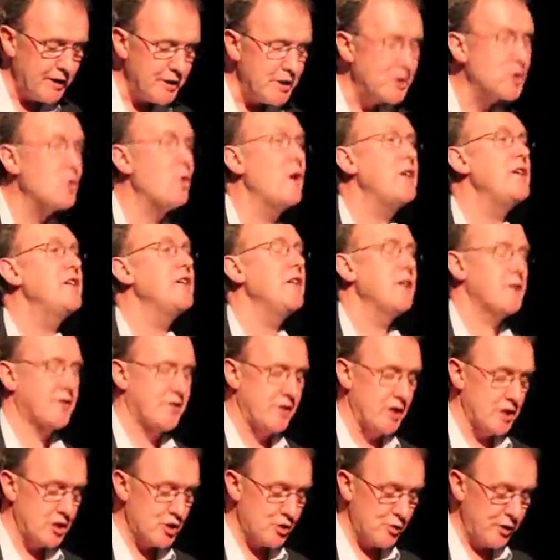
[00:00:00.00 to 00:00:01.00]
In the
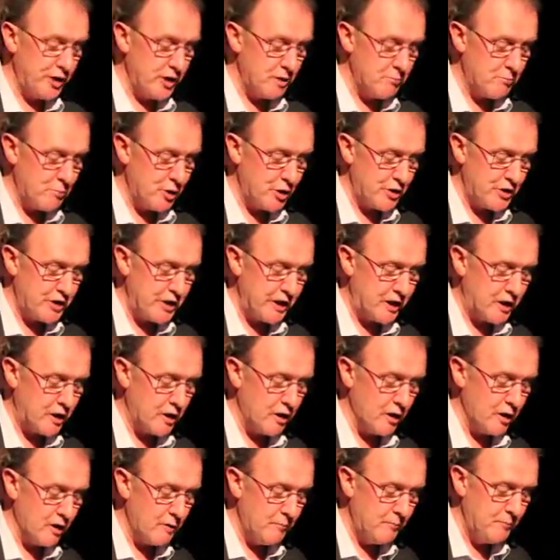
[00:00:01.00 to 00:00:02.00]
20th century in
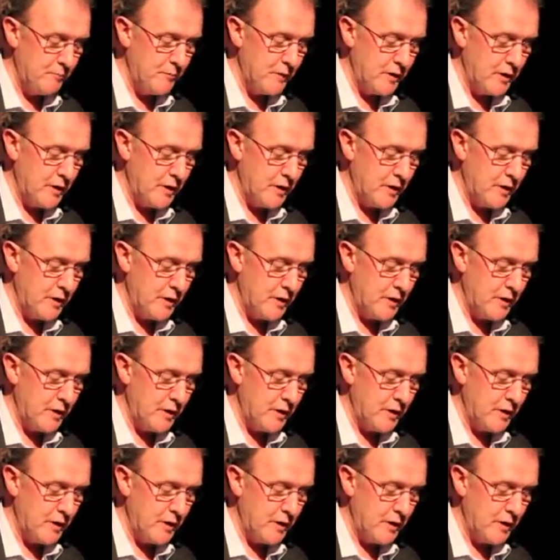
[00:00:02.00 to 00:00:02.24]
particular,